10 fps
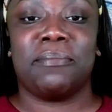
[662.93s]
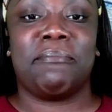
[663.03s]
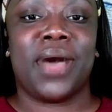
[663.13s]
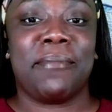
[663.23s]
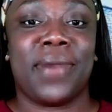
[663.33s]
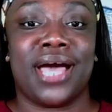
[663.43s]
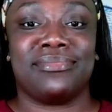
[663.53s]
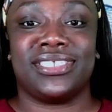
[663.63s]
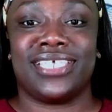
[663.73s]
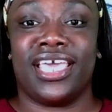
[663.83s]
My
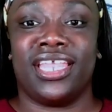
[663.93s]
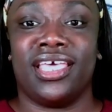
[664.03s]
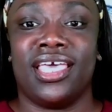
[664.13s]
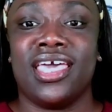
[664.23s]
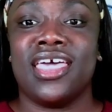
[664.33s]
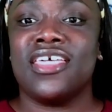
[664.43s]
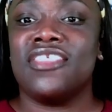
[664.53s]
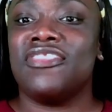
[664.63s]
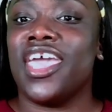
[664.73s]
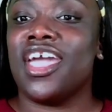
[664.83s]
mom said,
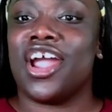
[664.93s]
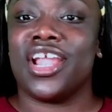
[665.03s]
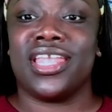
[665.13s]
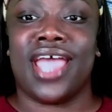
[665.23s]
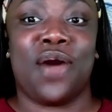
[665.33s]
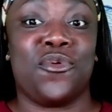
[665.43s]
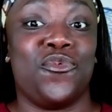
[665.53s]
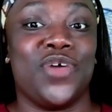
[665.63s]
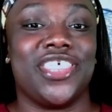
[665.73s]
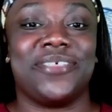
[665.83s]
They are not
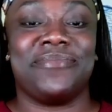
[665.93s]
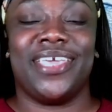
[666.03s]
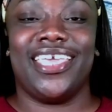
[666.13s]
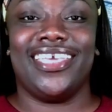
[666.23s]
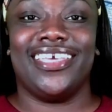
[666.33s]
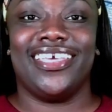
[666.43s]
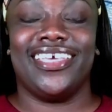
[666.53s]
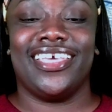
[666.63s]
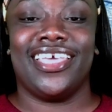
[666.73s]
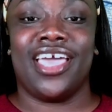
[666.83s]
with me.
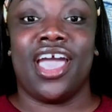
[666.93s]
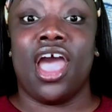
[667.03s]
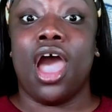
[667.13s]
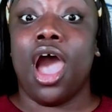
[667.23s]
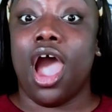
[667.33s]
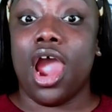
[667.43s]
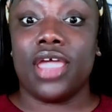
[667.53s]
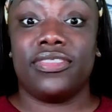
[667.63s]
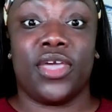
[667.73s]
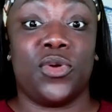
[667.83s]

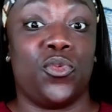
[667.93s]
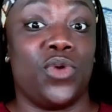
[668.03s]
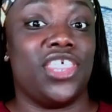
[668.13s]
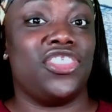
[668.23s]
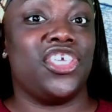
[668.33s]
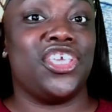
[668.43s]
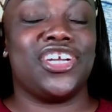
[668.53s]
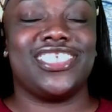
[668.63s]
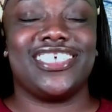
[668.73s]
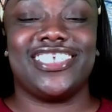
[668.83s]
Are they with
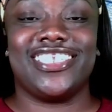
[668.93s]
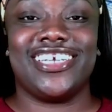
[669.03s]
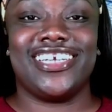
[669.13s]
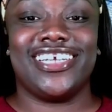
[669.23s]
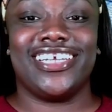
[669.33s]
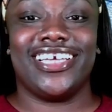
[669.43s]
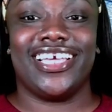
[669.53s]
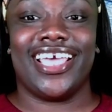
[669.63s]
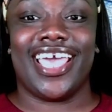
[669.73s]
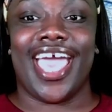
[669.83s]
your sister?
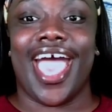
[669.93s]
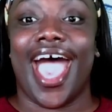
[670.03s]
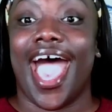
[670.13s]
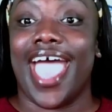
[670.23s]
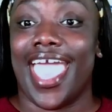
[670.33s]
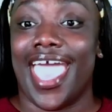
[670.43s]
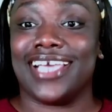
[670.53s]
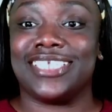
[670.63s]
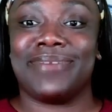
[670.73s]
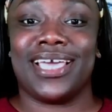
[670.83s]
I
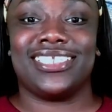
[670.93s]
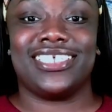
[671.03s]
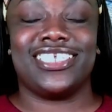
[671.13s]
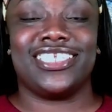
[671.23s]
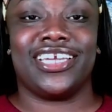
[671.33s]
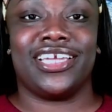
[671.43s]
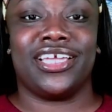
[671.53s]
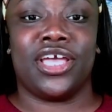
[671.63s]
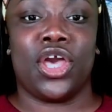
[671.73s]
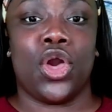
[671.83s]
asked my sister,
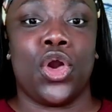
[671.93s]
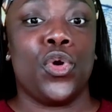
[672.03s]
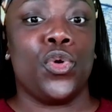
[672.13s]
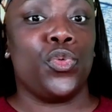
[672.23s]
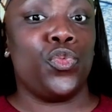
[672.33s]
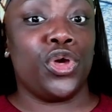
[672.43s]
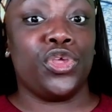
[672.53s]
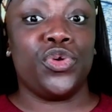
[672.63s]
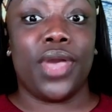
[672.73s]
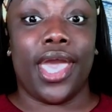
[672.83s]

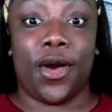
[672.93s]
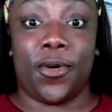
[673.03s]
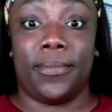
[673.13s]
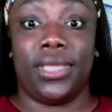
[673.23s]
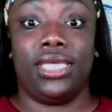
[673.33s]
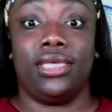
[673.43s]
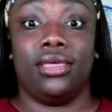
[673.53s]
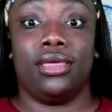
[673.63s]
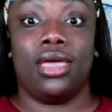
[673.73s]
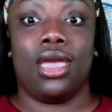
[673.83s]
Will you help me?
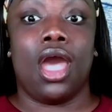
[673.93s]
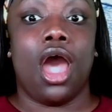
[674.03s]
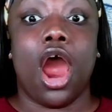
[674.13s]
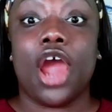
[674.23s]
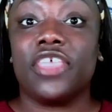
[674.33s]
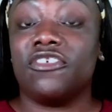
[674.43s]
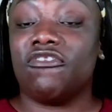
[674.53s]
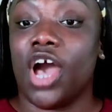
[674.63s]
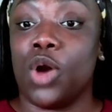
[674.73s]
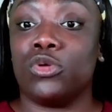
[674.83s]
Are the
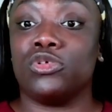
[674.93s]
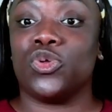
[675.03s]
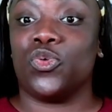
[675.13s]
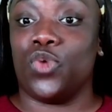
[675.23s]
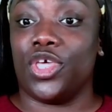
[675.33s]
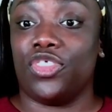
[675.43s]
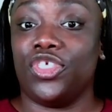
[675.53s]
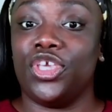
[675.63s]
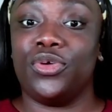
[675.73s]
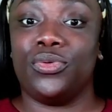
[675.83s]
vowels
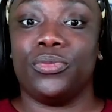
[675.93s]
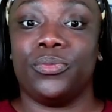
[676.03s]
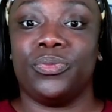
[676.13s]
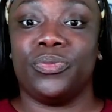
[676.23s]
with you?